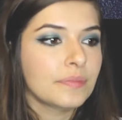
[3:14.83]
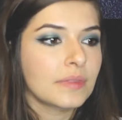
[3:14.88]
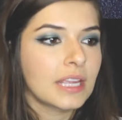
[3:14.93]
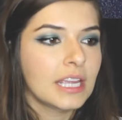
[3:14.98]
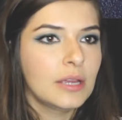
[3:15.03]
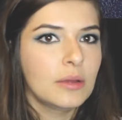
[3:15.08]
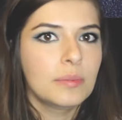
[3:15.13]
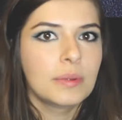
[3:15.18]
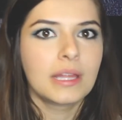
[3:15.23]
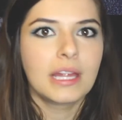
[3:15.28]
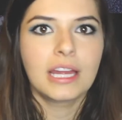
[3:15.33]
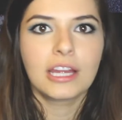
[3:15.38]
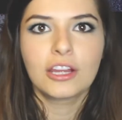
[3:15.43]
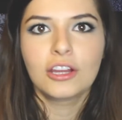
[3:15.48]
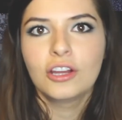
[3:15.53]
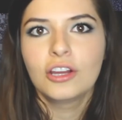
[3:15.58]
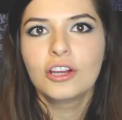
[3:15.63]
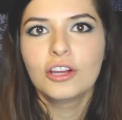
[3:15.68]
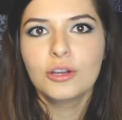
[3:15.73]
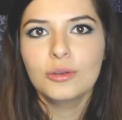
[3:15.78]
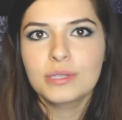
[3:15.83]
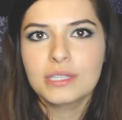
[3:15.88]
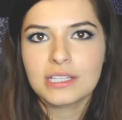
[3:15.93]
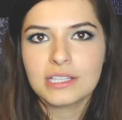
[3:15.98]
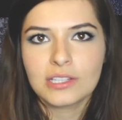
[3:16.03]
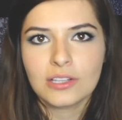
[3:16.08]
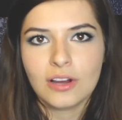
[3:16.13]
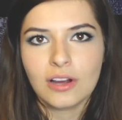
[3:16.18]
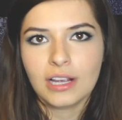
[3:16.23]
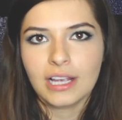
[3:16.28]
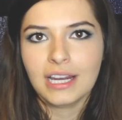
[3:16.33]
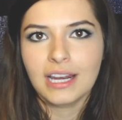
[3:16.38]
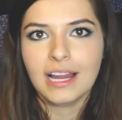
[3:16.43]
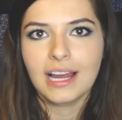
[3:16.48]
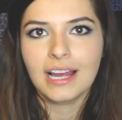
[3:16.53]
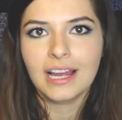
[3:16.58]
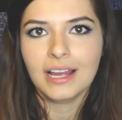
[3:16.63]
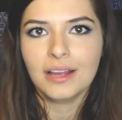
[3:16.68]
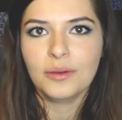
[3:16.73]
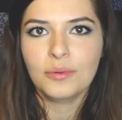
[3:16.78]
he would be like, "Who's this song?" And
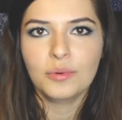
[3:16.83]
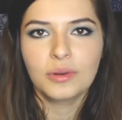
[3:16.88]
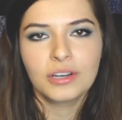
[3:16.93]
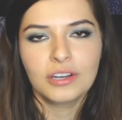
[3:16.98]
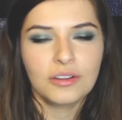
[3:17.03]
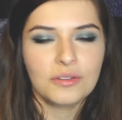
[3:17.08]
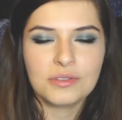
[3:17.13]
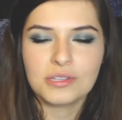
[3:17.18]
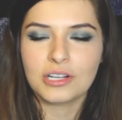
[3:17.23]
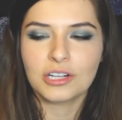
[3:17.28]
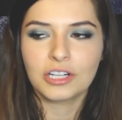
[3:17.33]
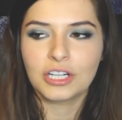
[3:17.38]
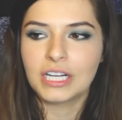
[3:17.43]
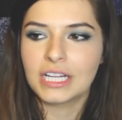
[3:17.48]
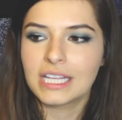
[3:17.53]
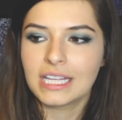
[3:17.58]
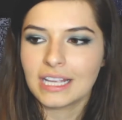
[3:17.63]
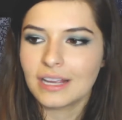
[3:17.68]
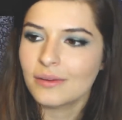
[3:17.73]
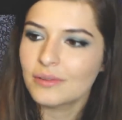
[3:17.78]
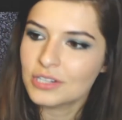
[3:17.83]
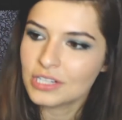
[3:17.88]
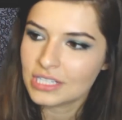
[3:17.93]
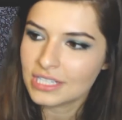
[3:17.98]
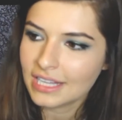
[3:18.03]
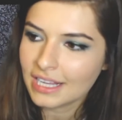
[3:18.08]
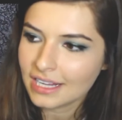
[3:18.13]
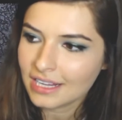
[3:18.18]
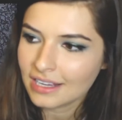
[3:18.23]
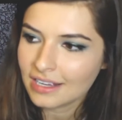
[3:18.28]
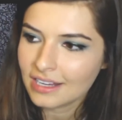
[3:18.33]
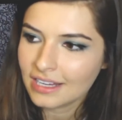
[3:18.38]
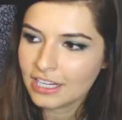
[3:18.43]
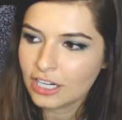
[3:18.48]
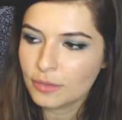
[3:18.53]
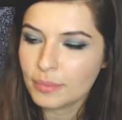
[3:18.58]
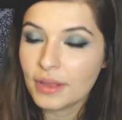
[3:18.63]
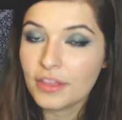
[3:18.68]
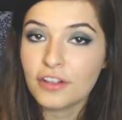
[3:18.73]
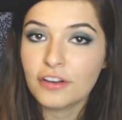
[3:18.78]
I wouldn't know the song or anything. I would just
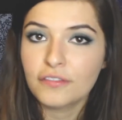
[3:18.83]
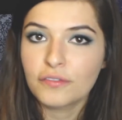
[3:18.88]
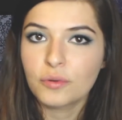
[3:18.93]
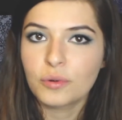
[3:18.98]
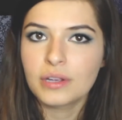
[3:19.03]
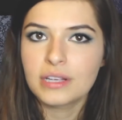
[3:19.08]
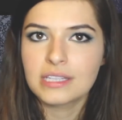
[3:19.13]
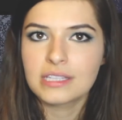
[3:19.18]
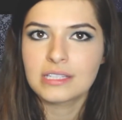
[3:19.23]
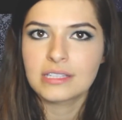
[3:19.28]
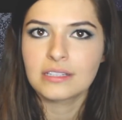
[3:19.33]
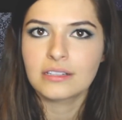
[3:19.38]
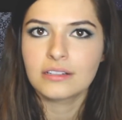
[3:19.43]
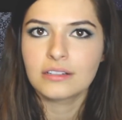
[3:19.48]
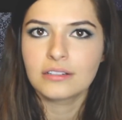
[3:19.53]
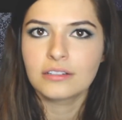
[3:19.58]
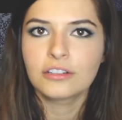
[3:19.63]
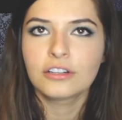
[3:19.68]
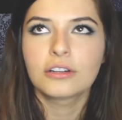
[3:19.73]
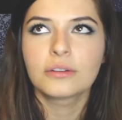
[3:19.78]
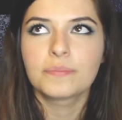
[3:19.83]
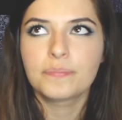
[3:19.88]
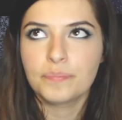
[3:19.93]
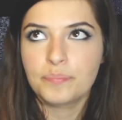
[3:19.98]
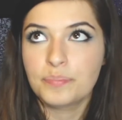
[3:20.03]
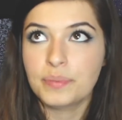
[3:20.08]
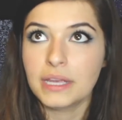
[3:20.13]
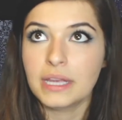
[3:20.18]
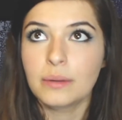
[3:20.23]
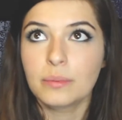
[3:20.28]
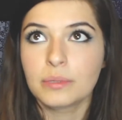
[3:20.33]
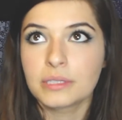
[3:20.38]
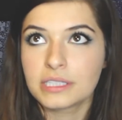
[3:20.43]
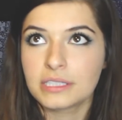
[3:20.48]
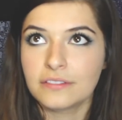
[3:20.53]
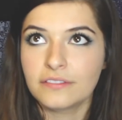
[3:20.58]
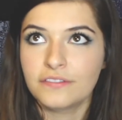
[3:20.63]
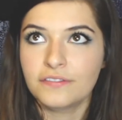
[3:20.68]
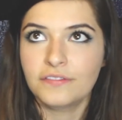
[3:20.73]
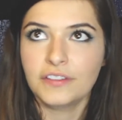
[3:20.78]
hear by their voice, or be able
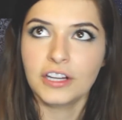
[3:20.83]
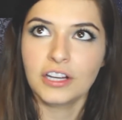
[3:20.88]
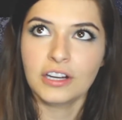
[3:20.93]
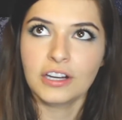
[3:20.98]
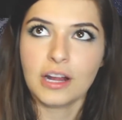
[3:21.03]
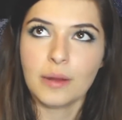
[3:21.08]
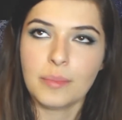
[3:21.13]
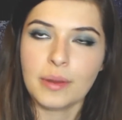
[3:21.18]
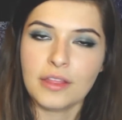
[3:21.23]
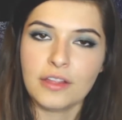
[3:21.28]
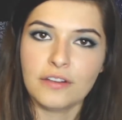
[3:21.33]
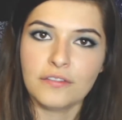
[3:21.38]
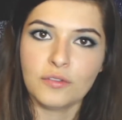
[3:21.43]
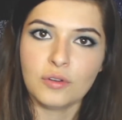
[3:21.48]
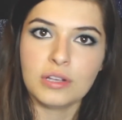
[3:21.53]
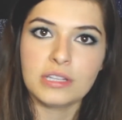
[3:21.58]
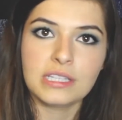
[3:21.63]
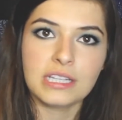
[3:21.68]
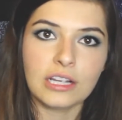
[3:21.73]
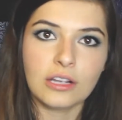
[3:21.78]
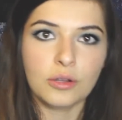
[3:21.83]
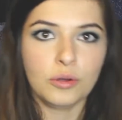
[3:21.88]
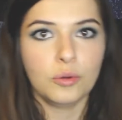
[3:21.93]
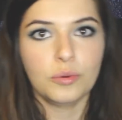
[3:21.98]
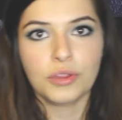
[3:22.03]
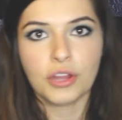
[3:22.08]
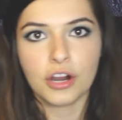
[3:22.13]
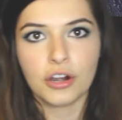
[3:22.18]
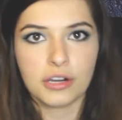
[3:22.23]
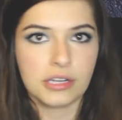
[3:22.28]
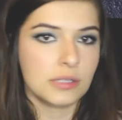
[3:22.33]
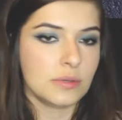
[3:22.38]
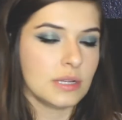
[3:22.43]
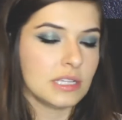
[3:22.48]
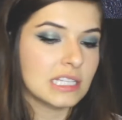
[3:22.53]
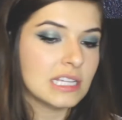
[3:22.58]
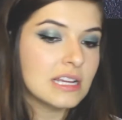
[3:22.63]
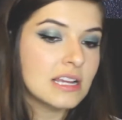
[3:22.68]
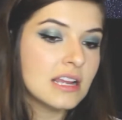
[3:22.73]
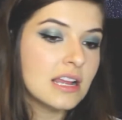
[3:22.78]
to figure it out by their voice, who the artist
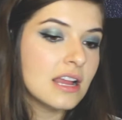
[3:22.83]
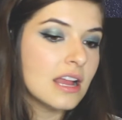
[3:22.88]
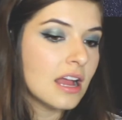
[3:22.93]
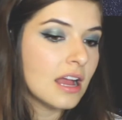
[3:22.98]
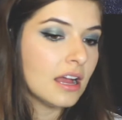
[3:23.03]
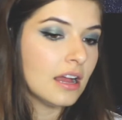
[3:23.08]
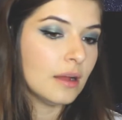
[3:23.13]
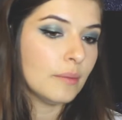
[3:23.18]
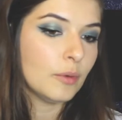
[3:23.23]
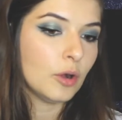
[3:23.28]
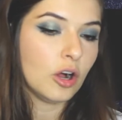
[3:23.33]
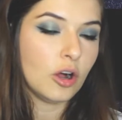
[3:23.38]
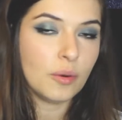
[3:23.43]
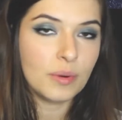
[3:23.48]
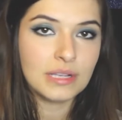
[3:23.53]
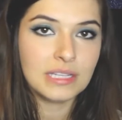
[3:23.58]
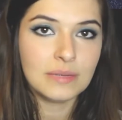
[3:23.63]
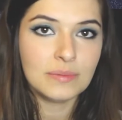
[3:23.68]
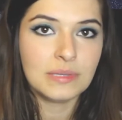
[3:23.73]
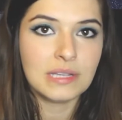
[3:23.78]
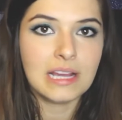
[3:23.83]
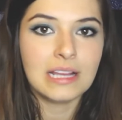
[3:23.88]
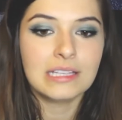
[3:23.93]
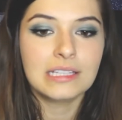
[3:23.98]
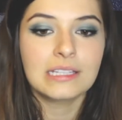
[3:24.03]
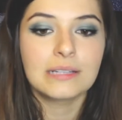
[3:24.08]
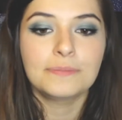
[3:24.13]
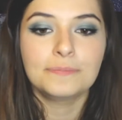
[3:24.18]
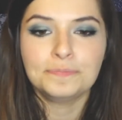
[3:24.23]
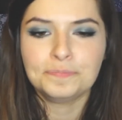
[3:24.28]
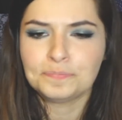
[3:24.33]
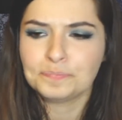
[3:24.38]
was. Always obsessed.